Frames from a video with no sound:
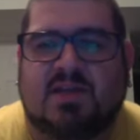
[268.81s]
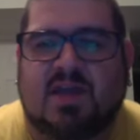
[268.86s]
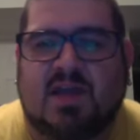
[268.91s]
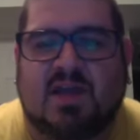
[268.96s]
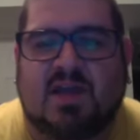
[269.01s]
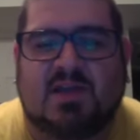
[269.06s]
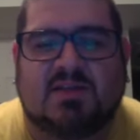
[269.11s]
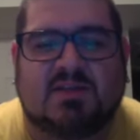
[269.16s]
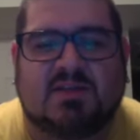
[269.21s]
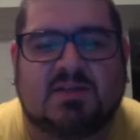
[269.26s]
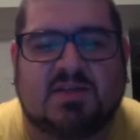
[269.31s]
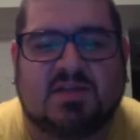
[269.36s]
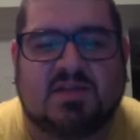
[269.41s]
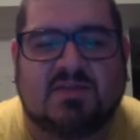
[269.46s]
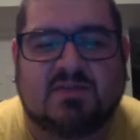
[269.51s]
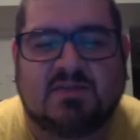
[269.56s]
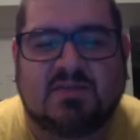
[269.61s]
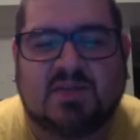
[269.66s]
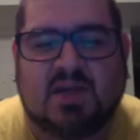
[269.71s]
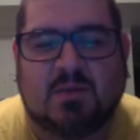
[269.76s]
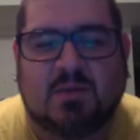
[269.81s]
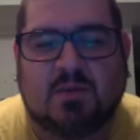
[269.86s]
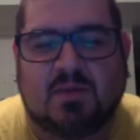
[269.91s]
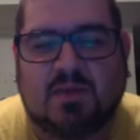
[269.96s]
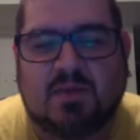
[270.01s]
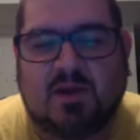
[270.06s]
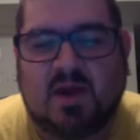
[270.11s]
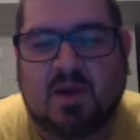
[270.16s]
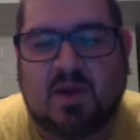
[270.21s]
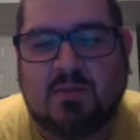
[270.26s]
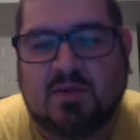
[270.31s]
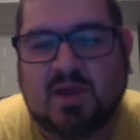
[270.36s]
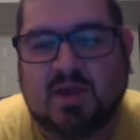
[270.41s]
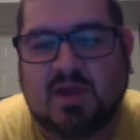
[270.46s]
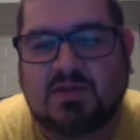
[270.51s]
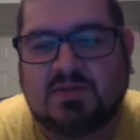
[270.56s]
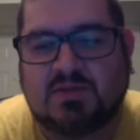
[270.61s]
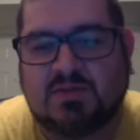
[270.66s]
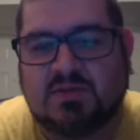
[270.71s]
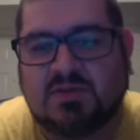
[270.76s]
a successful time with their
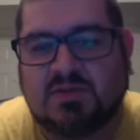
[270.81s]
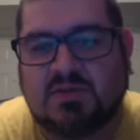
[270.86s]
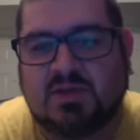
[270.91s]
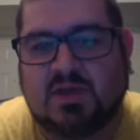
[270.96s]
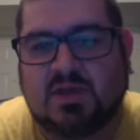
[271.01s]
applications,